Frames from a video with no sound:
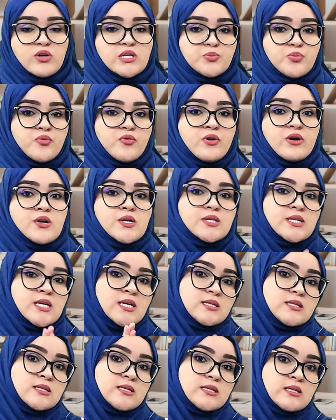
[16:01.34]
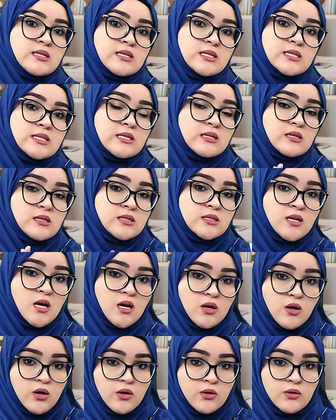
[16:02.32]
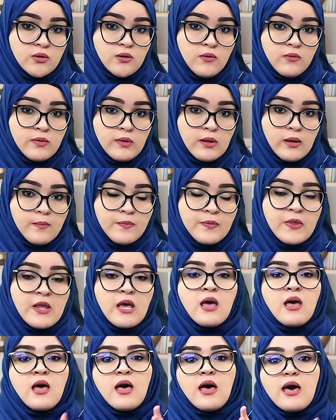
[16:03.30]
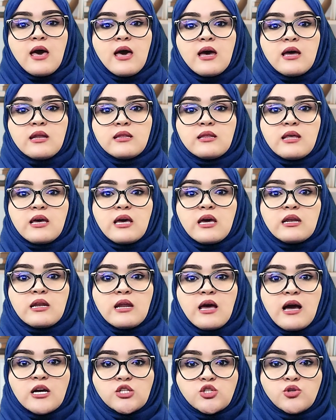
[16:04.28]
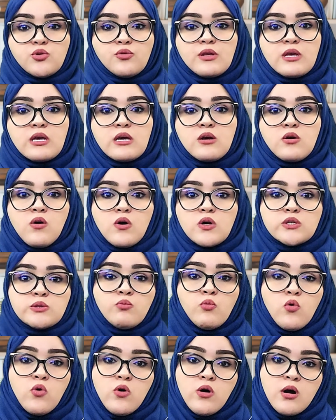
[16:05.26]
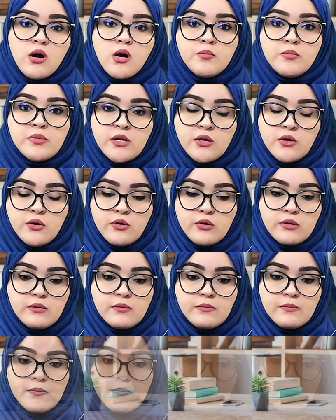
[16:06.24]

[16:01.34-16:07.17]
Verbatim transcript: respirators, as the C D C does not condone them, and they can actually cause more harm than good.